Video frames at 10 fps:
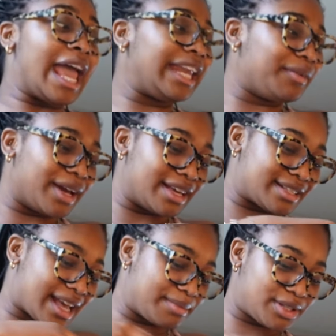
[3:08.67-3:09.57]

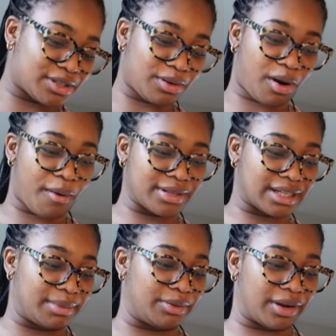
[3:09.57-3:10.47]
Anyways, I'm still always
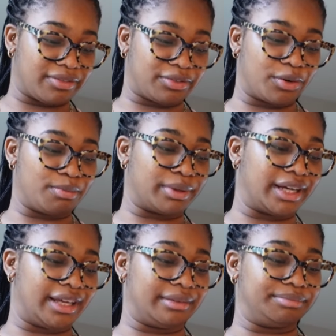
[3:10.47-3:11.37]
gonna be grateful,
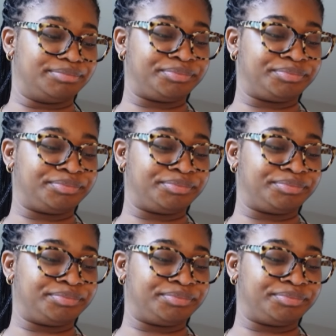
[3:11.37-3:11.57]
but